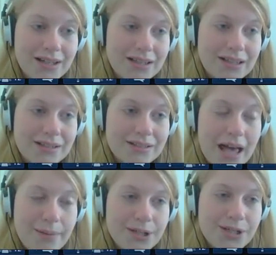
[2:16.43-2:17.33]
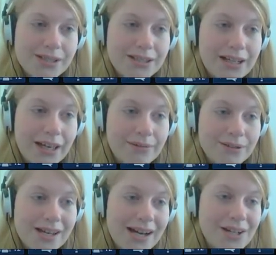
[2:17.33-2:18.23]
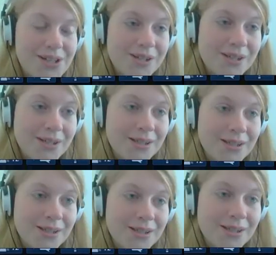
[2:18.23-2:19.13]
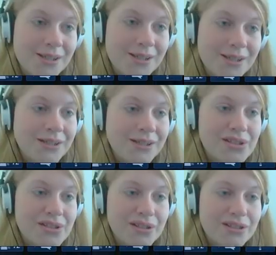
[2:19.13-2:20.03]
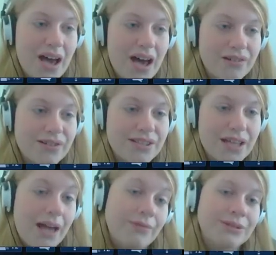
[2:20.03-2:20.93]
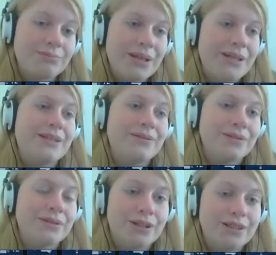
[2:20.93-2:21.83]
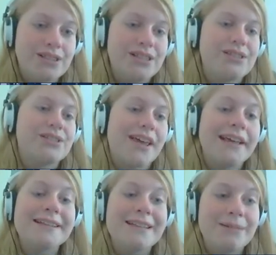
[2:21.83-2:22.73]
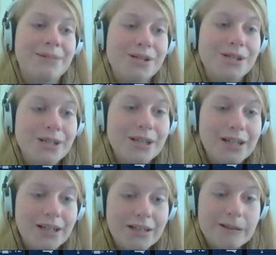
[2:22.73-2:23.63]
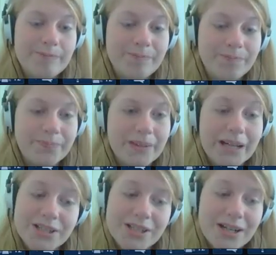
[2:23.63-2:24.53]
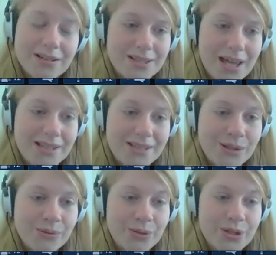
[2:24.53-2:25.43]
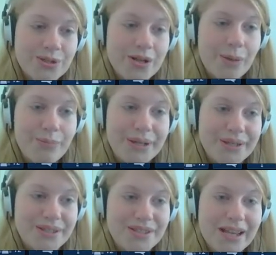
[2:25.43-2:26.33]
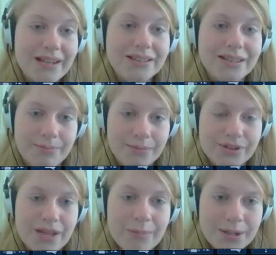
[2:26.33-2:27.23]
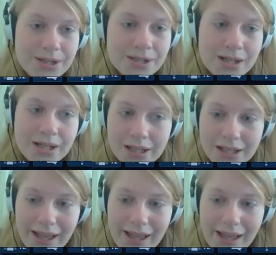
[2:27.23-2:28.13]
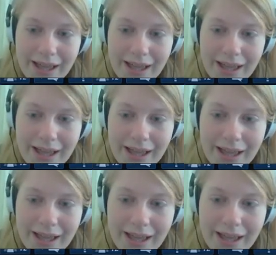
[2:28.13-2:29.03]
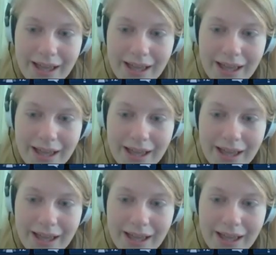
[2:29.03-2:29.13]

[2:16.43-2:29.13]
as a damage dealer, like I was Ash, so obviously I wouldn't be wanting to take the damage. Actually, our tanks did the worst job because Talon got most damage.